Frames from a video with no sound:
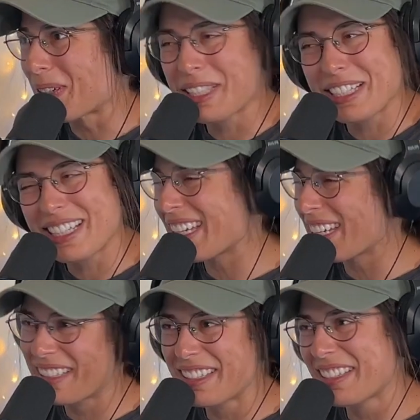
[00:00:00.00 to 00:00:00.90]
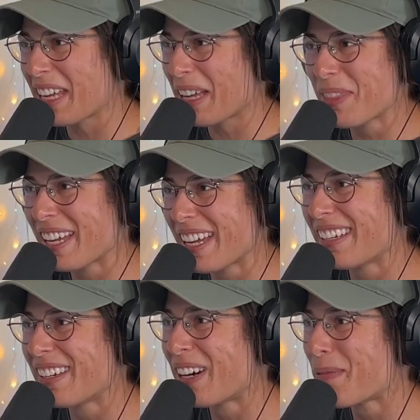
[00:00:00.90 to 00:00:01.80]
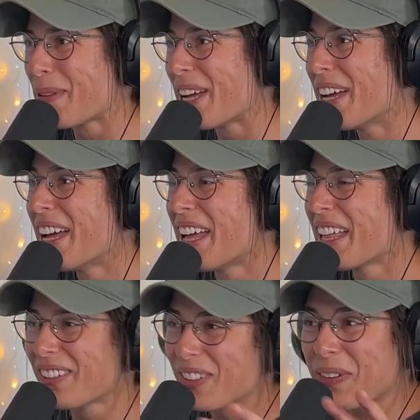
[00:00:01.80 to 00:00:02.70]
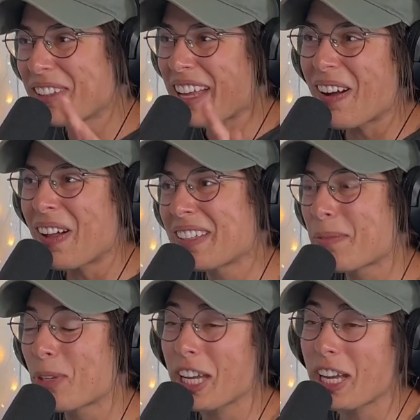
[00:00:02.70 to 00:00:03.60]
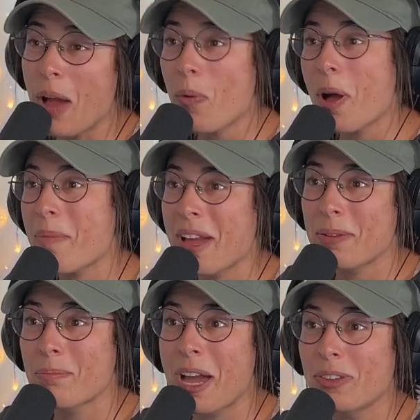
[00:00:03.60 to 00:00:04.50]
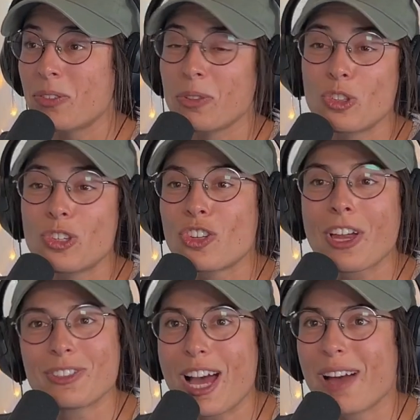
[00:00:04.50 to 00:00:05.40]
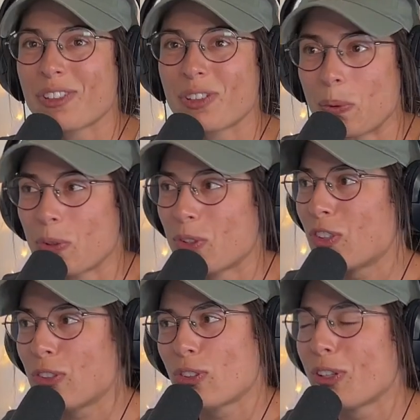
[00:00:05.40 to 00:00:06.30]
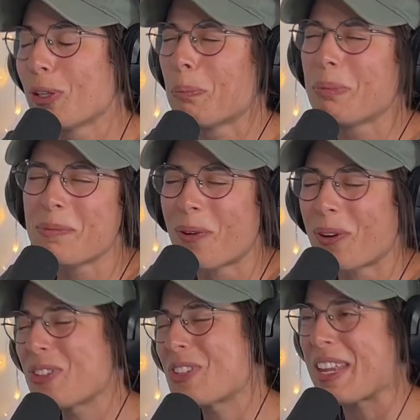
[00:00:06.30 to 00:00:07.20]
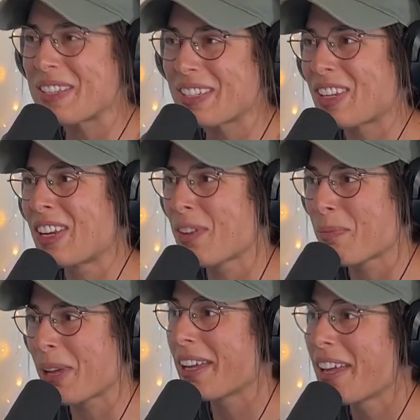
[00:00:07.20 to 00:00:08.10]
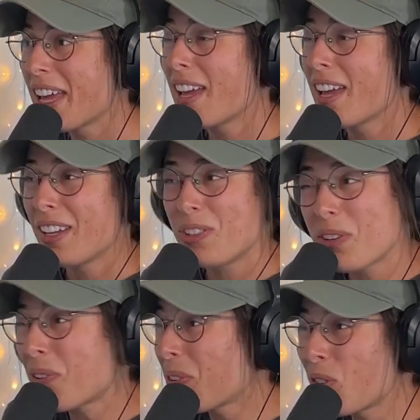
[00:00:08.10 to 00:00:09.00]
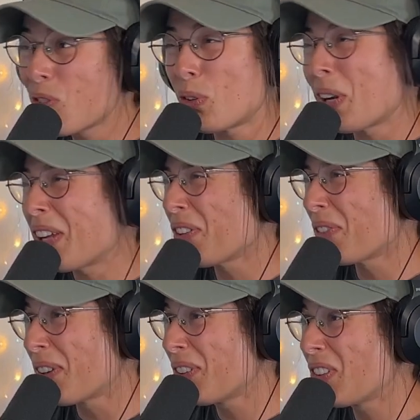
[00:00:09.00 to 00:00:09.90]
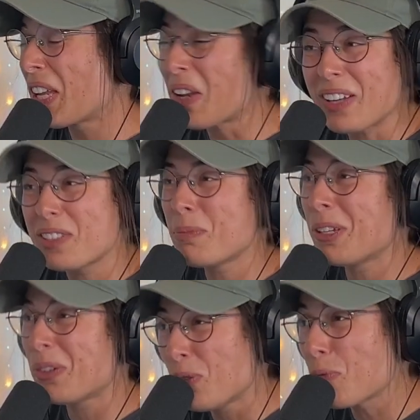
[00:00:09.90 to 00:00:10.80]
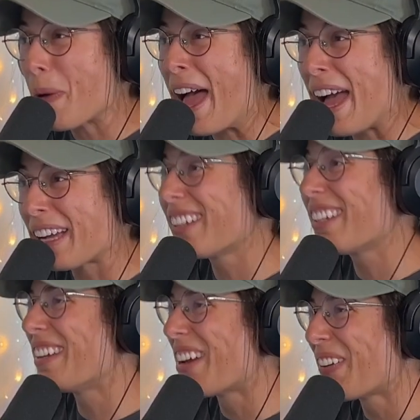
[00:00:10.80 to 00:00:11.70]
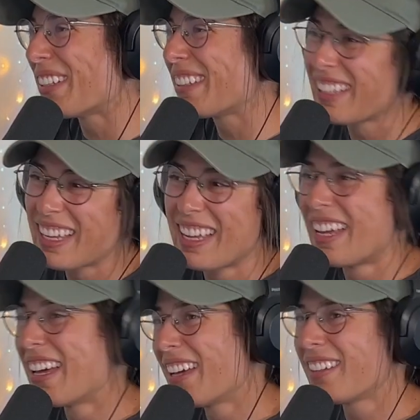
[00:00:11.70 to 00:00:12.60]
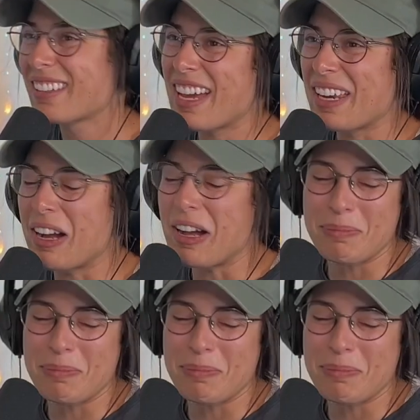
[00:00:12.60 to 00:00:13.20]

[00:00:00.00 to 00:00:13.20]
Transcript: I'm like, they kind of did the same thing, you know. But there's always that concept where like, I want my son to have an older sister. He'll be more sensitive. I'm like, you can also just raise your first son not to be a douchebag. You know, it's kind of complicated.